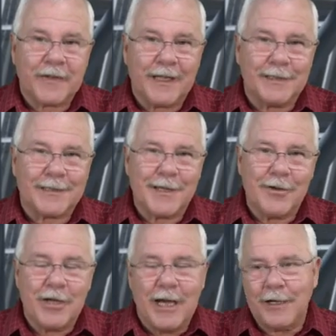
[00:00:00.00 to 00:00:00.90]

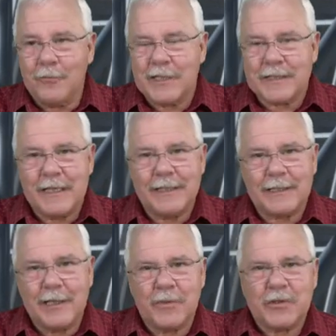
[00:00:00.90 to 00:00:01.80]
So I don't want to say
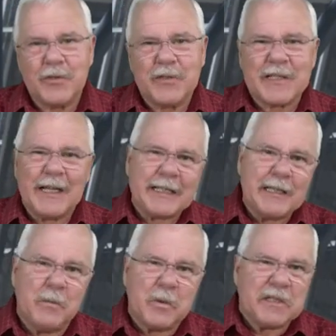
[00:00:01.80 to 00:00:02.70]
that number 2 is slightly
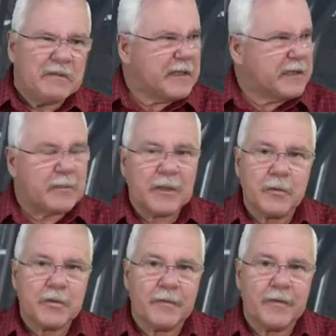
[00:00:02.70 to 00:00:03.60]
more difficult
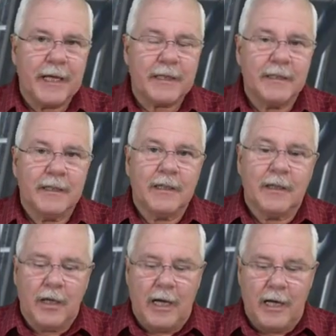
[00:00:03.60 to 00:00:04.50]
because of that.
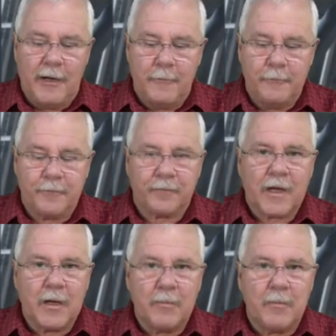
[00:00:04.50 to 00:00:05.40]

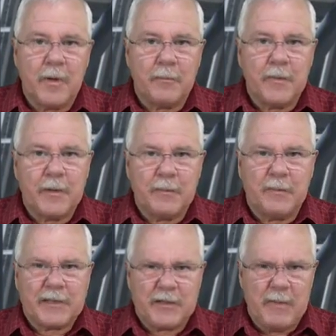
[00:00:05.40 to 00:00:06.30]

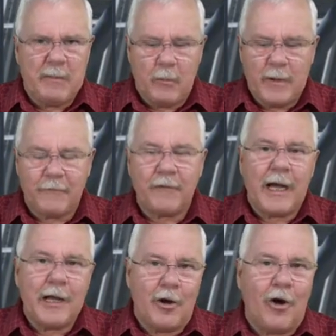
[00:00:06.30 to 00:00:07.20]
But remember, we
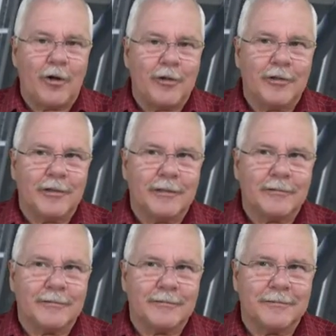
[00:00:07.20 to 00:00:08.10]
fly on,
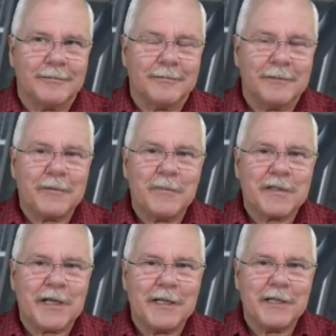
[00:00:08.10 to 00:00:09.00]
let me
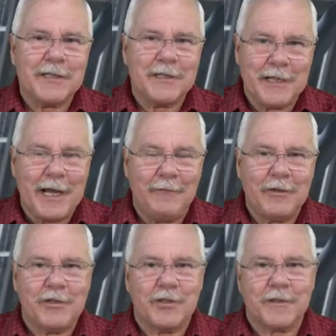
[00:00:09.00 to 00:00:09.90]
say, the
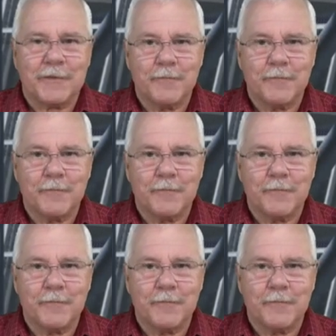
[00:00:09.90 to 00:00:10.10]
averages.